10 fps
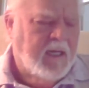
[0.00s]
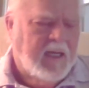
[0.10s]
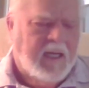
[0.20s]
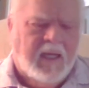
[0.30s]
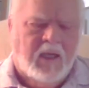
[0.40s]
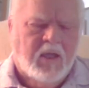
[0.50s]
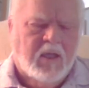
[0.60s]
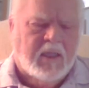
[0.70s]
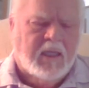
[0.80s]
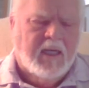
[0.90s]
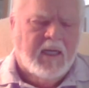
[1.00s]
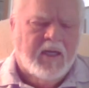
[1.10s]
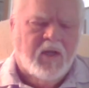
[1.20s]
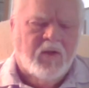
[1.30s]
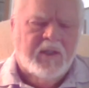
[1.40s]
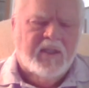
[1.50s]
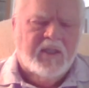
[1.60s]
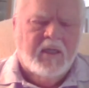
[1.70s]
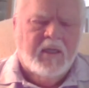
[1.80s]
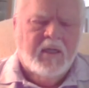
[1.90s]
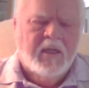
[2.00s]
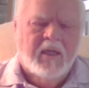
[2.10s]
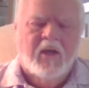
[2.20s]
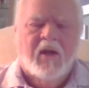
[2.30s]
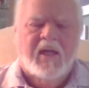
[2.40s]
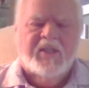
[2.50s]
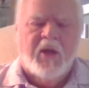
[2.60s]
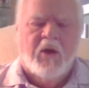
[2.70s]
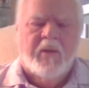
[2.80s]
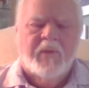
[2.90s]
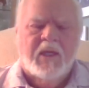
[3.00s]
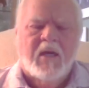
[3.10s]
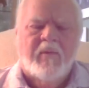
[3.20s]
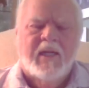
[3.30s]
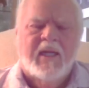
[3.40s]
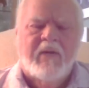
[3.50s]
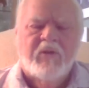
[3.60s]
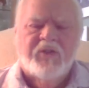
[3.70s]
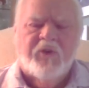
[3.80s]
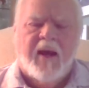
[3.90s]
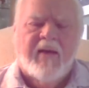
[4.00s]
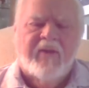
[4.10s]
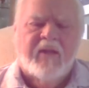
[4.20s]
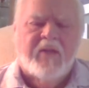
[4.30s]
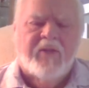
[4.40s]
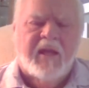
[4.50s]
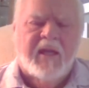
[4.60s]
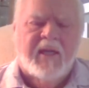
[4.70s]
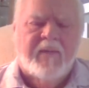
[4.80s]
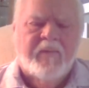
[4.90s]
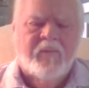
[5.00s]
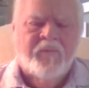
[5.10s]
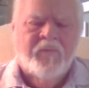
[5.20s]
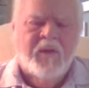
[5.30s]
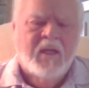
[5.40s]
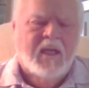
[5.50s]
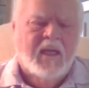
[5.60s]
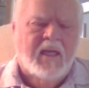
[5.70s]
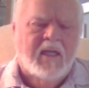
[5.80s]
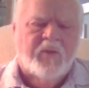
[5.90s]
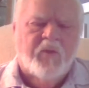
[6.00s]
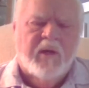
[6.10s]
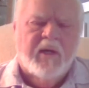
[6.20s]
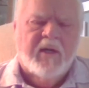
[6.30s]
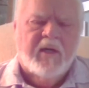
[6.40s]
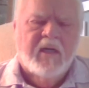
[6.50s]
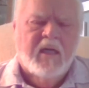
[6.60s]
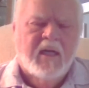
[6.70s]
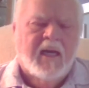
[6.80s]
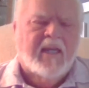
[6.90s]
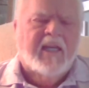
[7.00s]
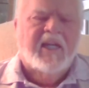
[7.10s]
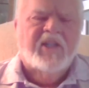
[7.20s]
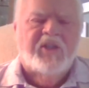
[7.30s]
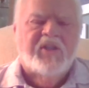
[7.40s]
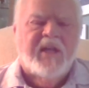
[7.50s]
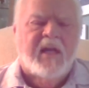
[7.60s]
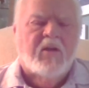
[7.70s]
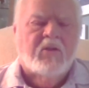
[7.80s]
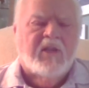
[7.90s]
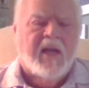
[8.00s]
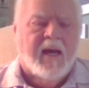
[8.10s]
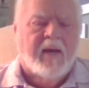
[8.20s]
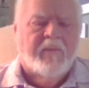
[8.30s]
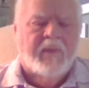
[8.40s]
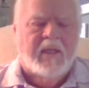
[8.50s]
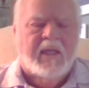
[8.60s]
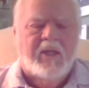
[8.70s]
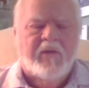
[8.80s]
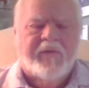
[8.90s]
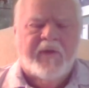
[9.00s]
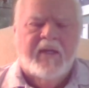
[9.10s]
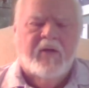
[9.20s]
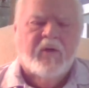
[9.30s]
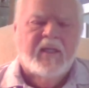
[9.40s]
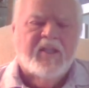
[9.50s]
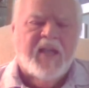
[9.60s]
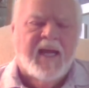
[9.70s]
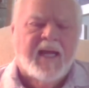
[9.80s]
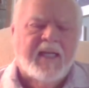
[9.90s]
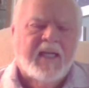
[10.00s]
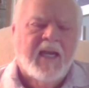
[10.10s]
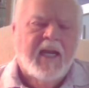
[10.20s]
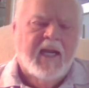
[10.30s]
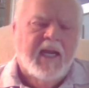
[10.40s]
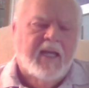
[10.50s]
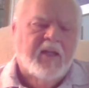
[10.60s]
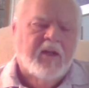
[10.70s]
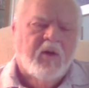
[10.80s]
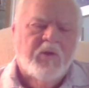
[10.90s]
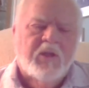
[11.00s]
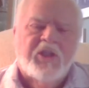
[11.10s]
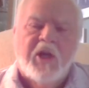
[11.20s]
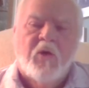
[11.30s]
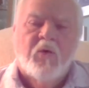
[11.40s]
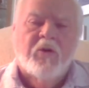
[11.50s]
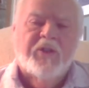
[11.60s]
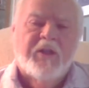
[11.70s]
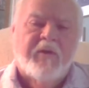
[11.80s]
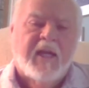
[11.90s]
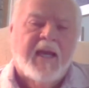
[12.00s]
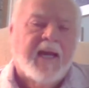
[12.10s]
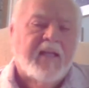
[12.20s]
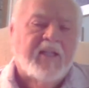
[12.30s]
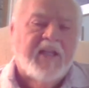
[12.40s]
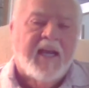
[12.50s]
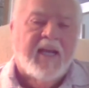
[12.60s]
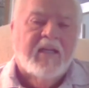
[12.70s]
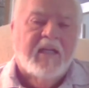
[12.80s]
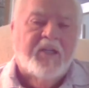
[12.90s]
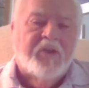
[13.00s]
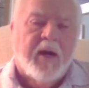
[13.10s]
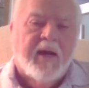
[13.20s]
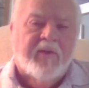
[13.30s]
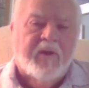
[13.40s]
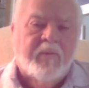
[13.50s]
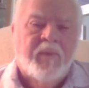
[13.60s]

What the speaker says: I looked and I noticed, you know, I saw him coming. He was driving the thing, and it's where I guess you sit on top and your feet are inside, and they're on the shoulders of the guy that's actually driving.